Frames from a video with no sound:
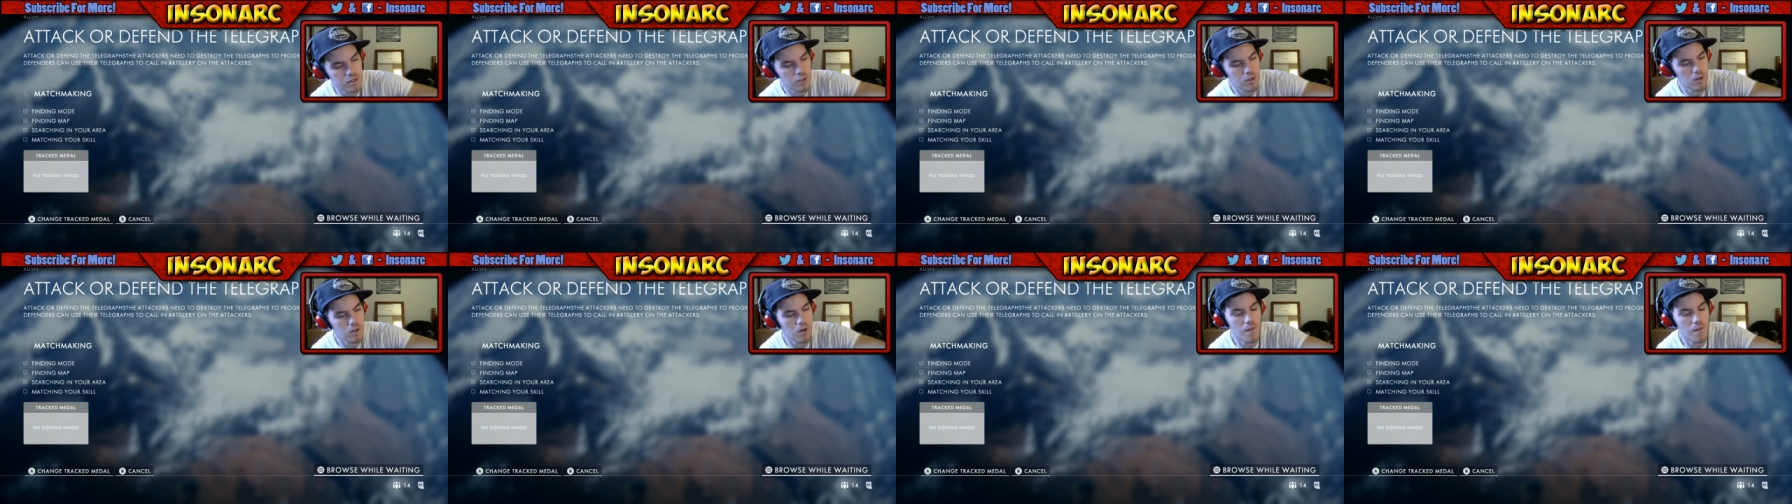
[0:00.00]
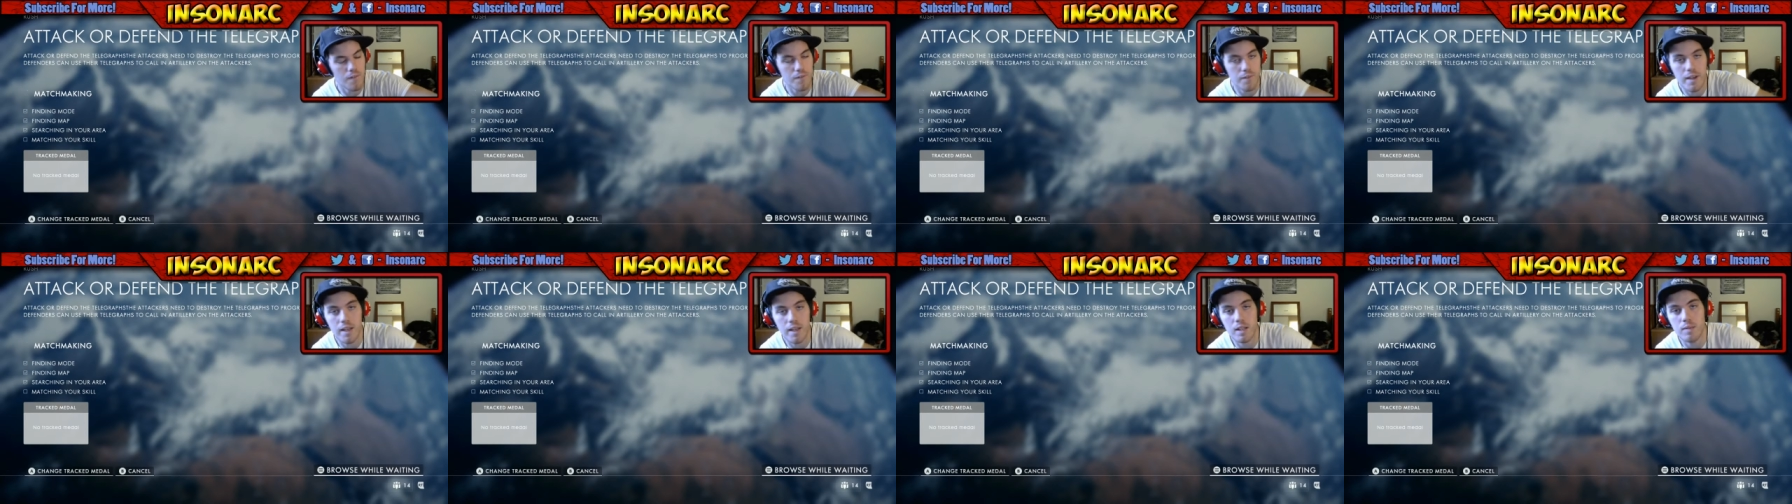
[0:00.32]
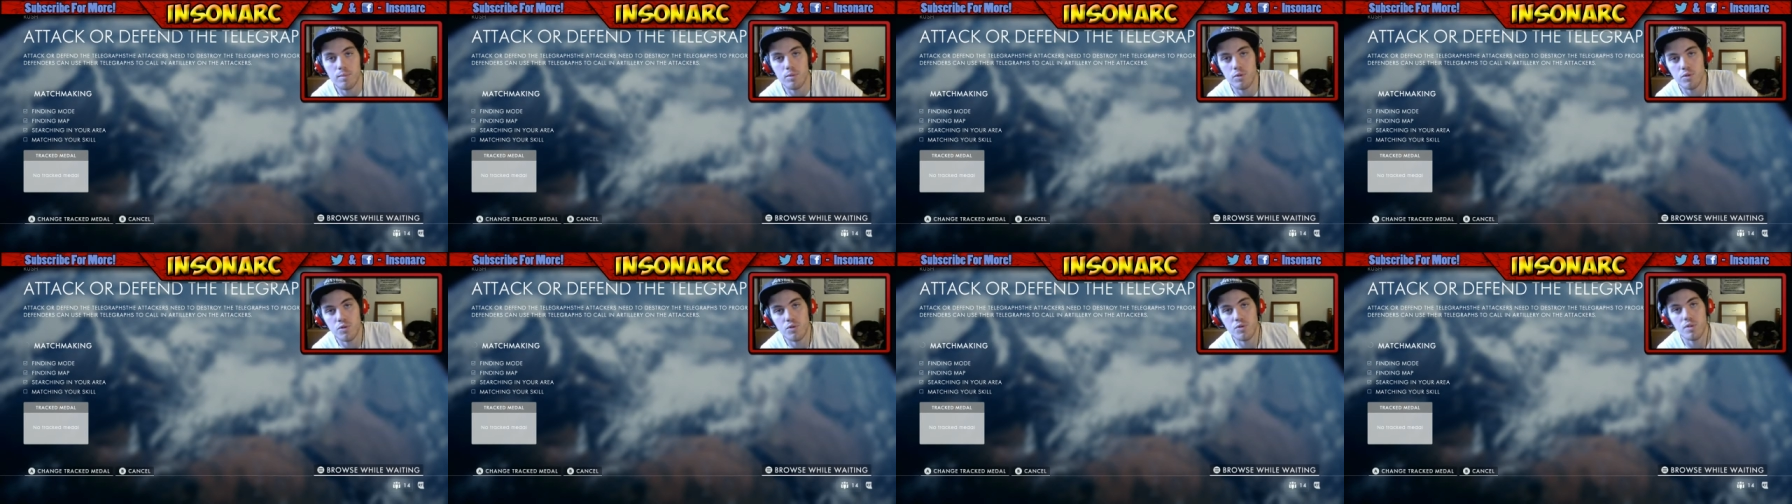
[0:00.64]
you know,
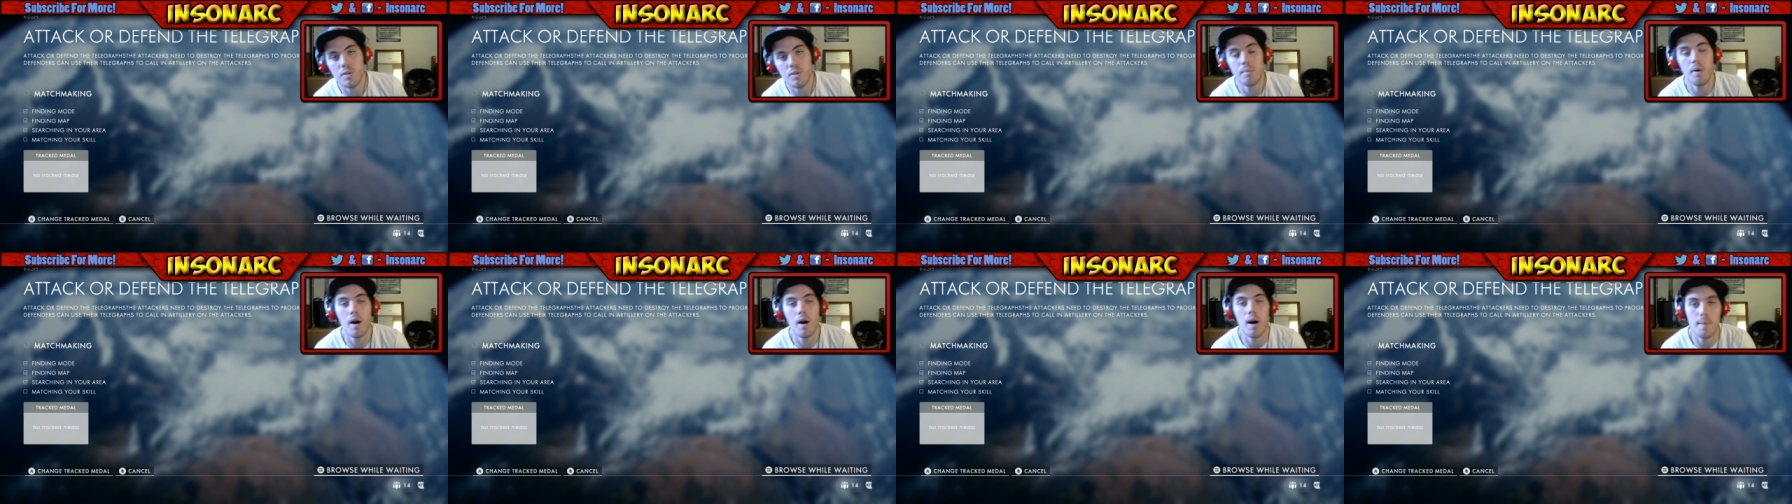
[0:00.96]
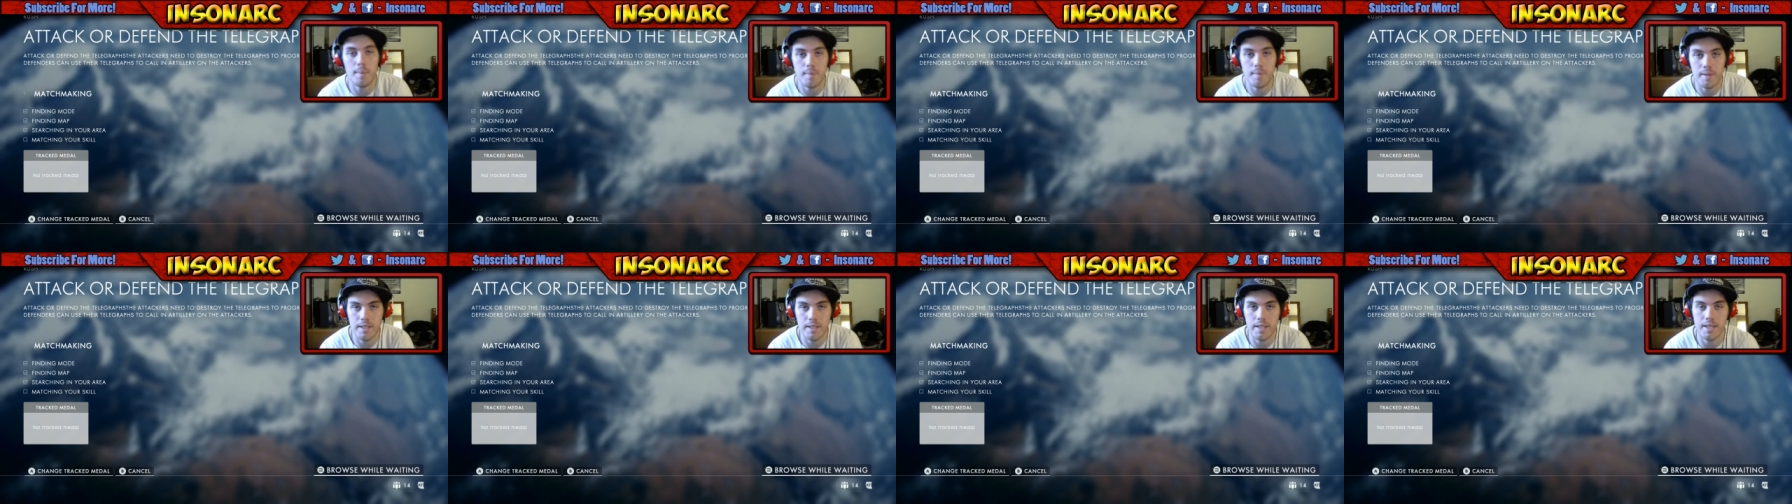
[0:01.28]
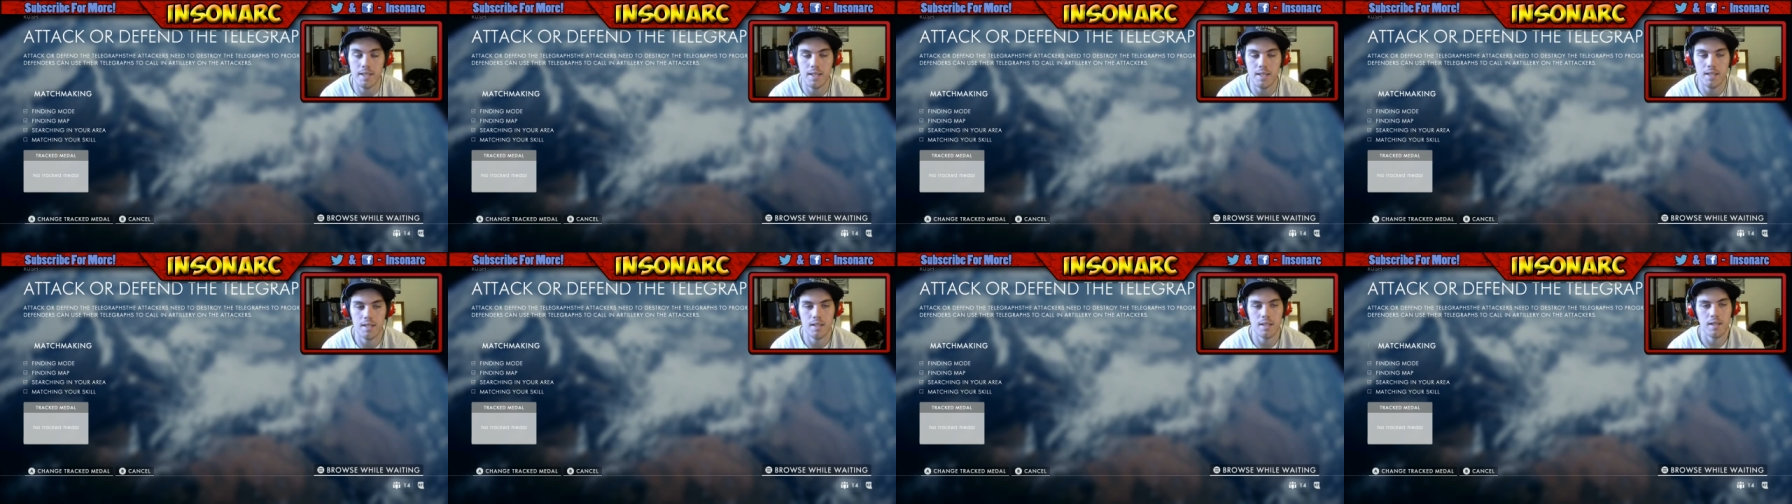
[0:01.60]
available to the
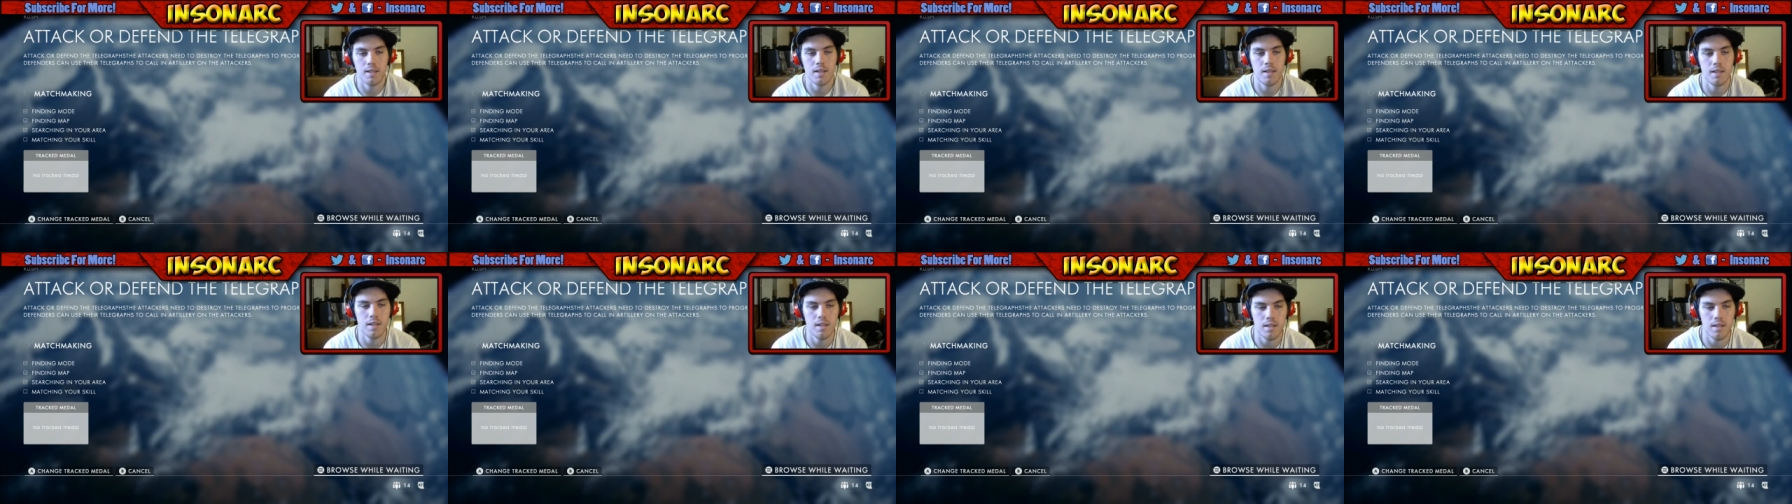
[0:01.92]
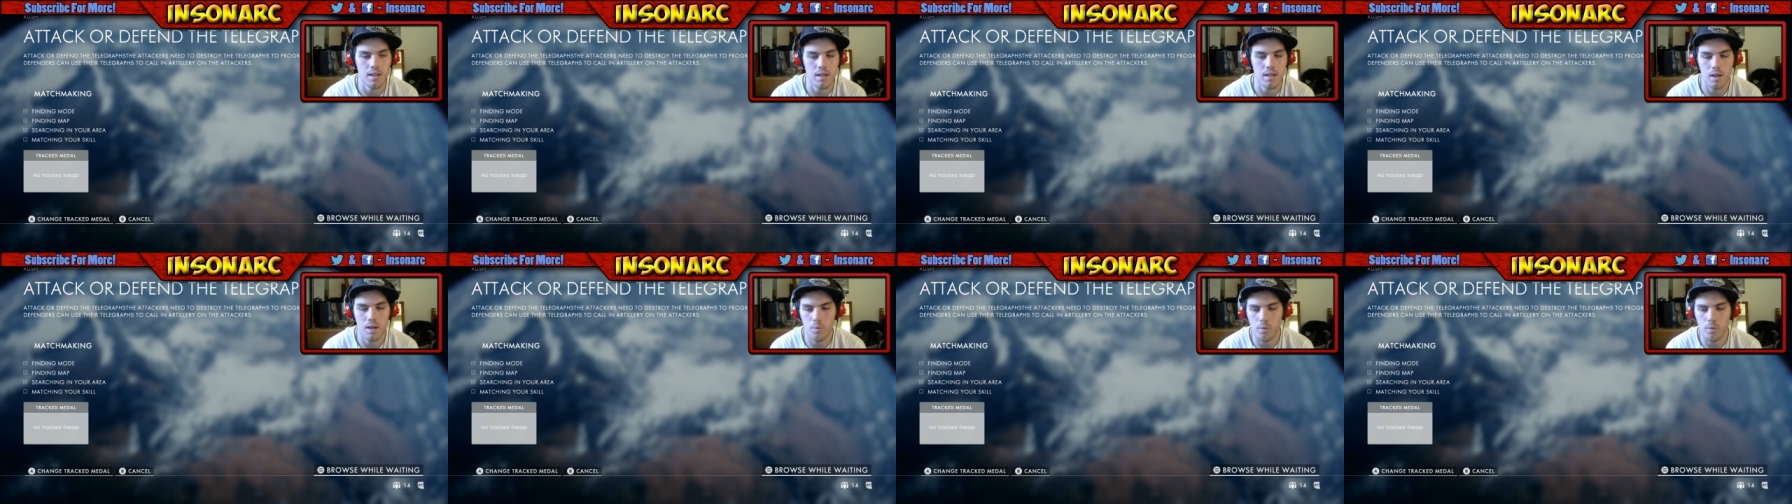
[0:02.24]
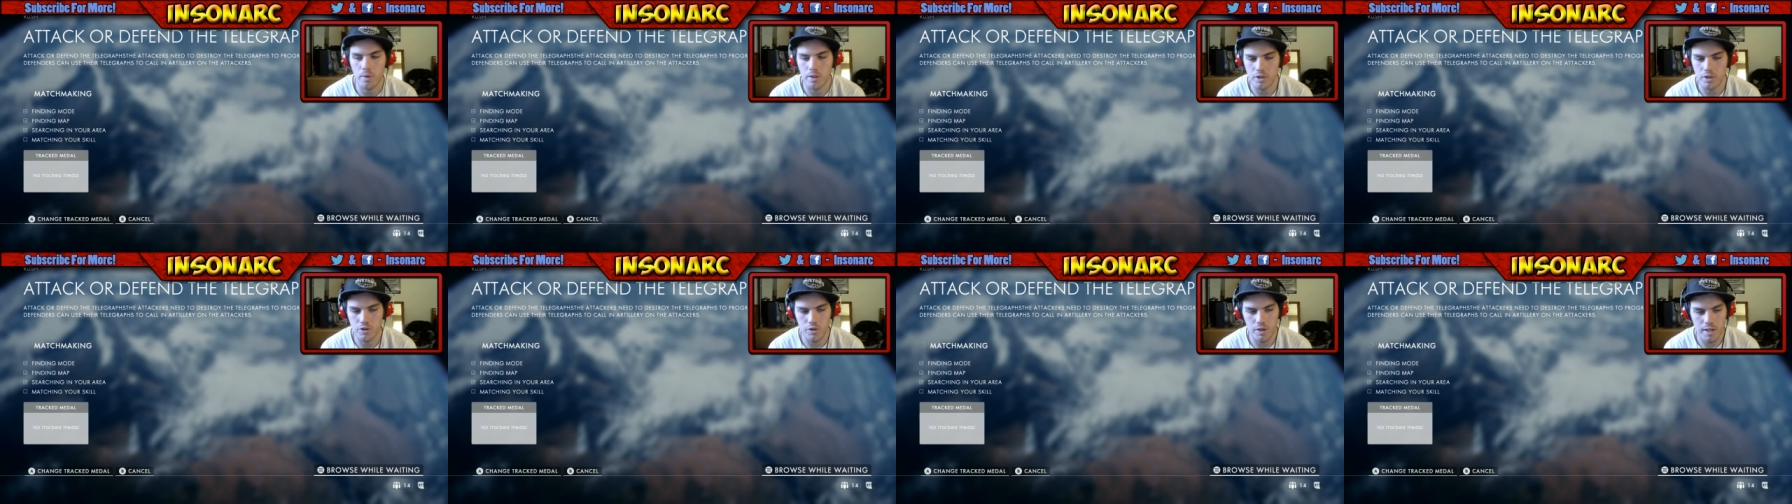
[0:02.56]
public,
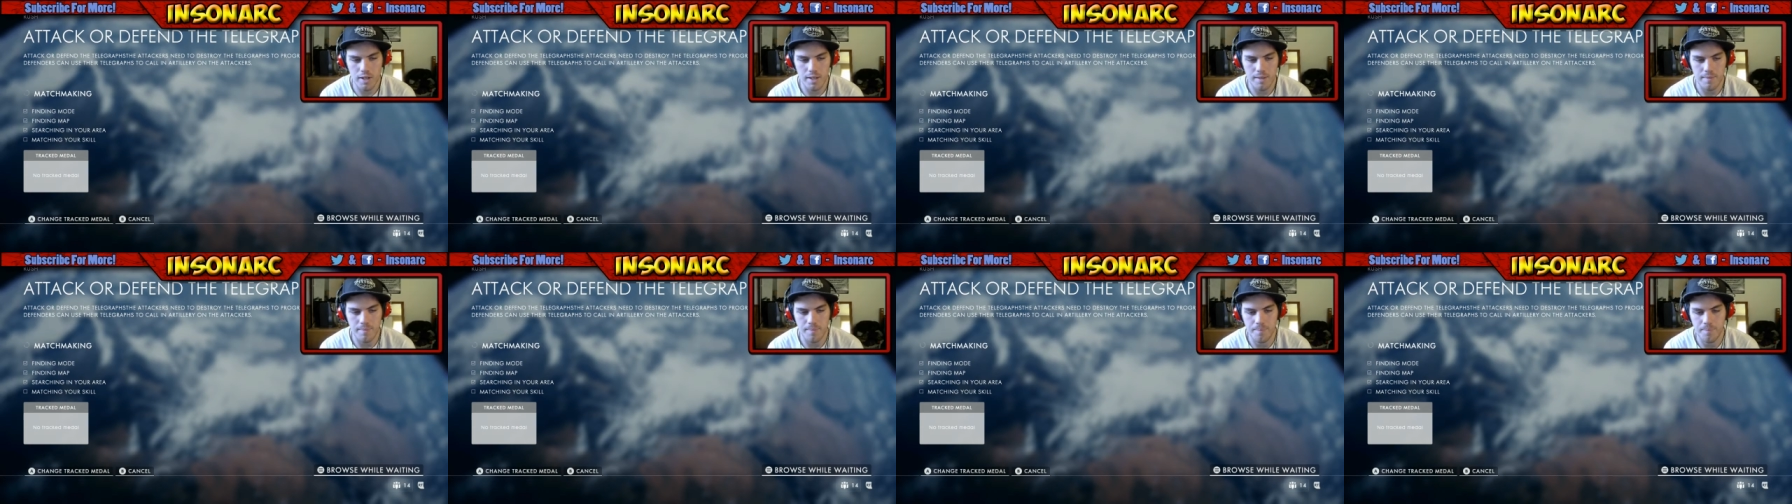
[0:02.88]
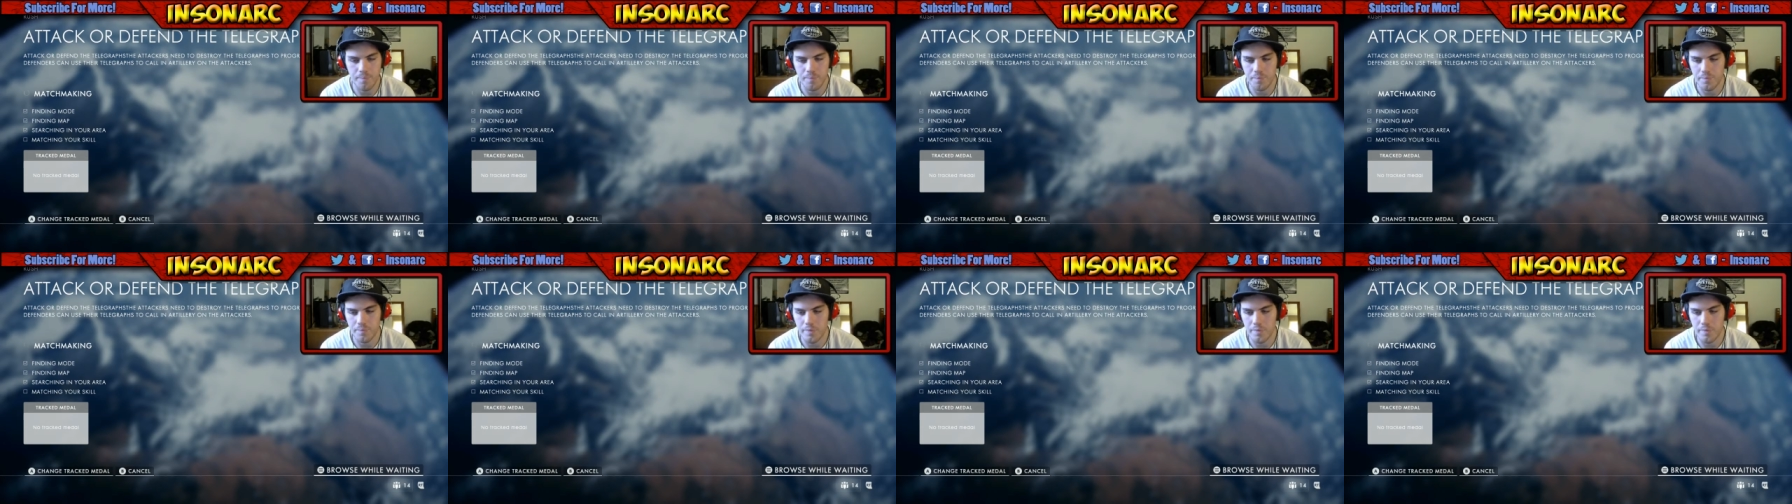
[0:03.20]
we're going to try it.